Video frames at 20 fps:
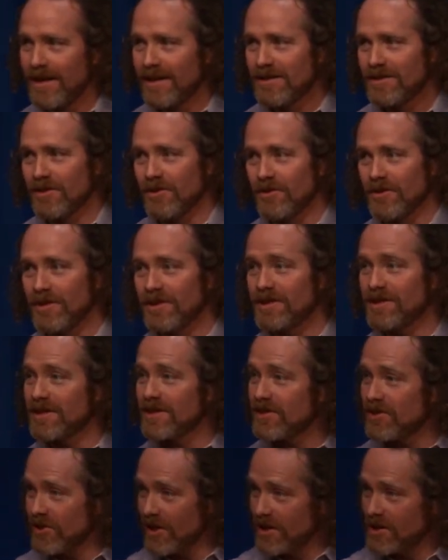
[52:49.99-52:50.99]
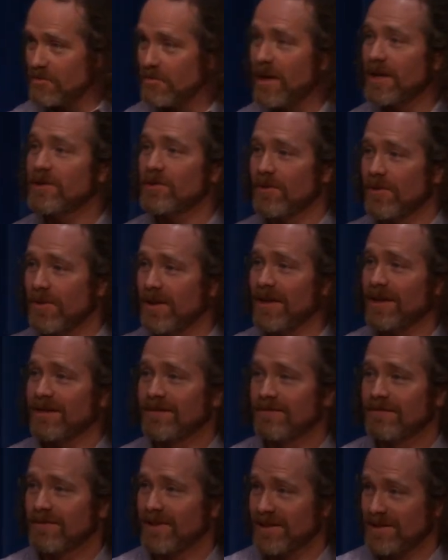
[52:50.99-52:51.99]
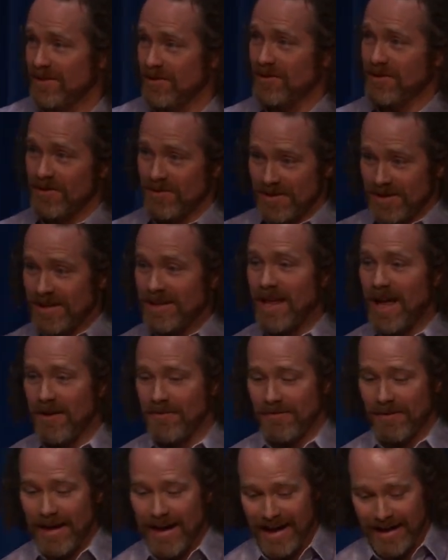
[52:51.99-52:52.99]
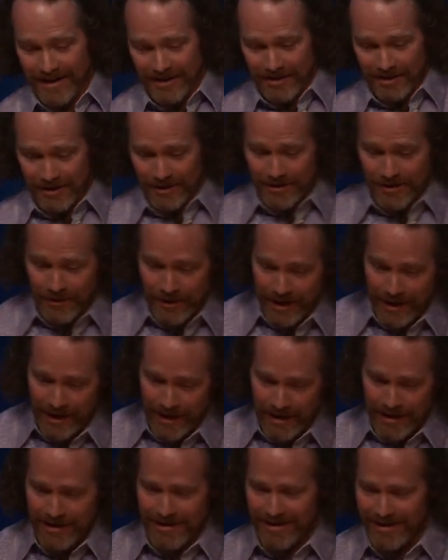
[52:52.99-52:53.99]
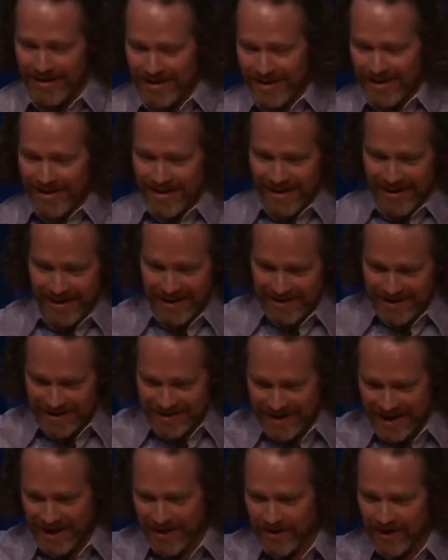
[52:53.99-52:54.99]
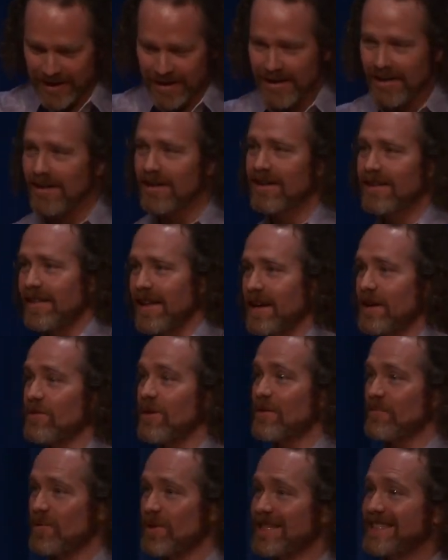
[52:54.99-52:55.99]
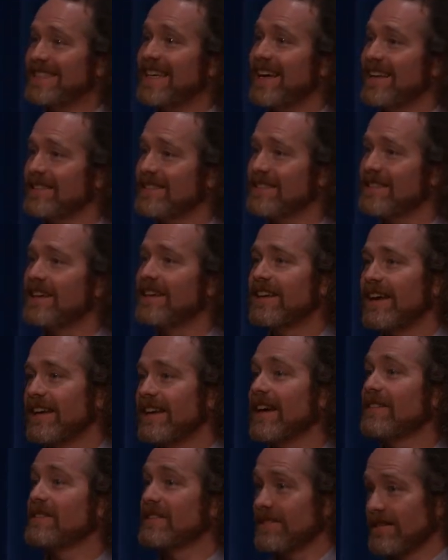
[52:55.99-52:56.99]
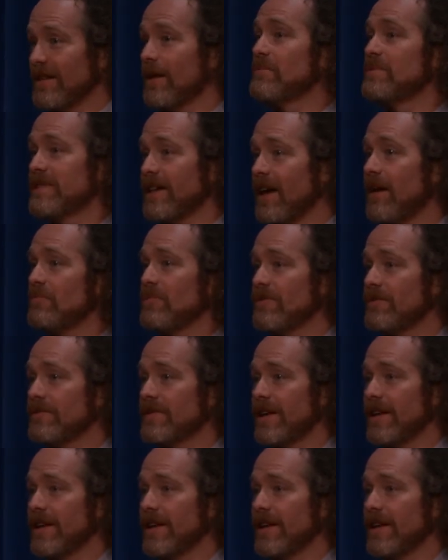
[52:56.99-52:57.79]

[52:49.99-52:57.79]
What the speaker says: So there's this judgmental thing. As soon as you see that flag, you're going, okay, I got this area that it represents, and you have to subsample.